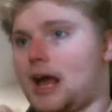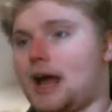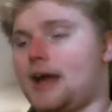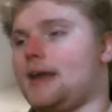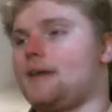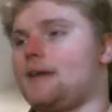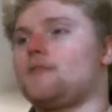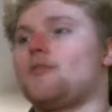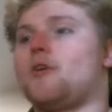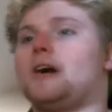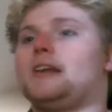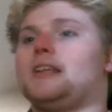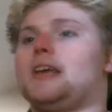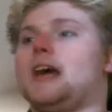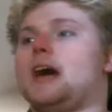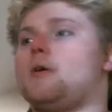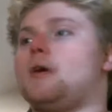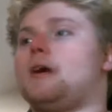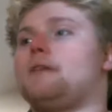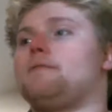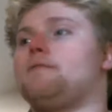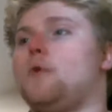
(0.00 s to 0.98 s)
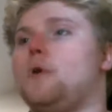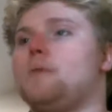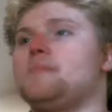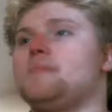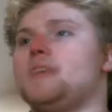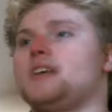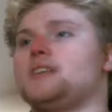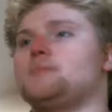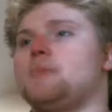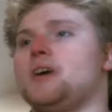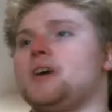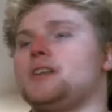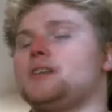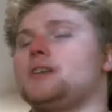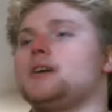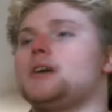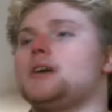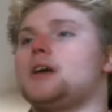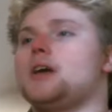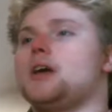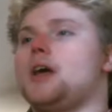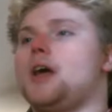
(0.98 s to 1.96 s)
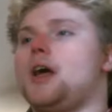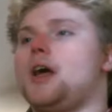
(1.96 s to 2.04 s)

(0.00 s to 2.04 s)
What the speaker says: I have no idea how I formed this, but